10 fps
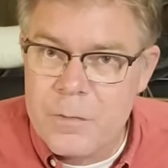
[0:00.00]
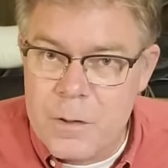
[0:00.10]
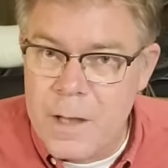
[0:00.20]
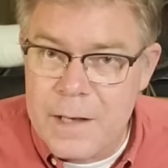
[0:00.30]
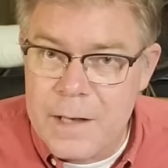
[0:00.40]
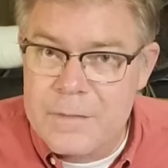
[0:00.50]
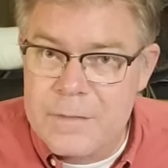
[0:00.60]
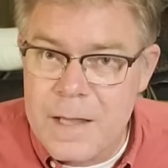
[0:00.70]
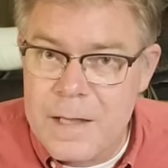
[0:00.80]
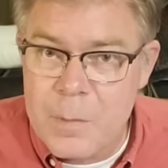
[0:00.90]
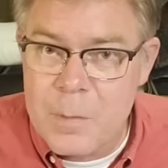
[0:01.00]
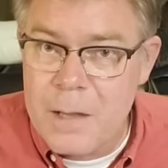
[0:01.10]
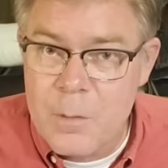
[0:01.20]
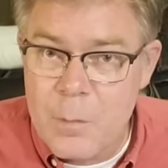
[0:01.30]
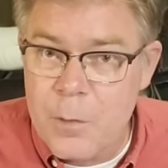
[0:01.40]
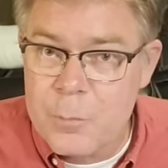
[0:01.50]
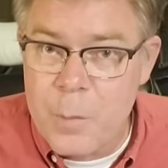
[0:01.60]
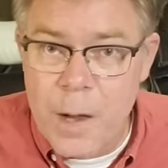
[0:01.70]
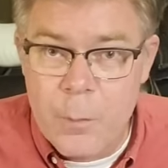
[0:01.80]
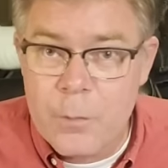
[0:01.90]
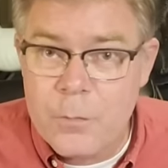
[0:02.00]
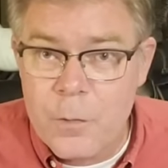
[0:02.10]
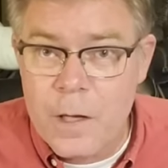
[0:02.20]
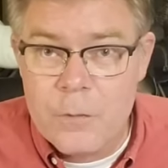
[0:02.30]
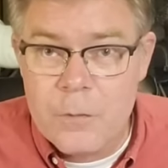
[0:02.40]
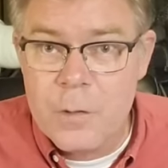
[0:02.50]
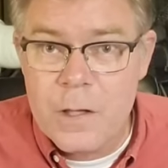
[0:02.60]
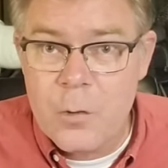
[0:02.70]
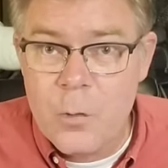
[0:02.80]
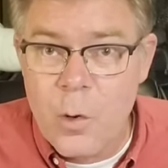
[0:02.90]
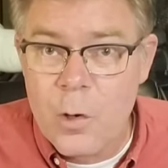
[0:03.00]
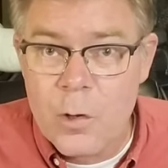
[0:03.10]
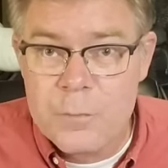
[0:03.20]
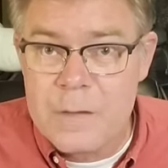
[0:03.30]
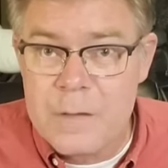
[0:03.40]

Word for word: The United States became the most powerful country in the world,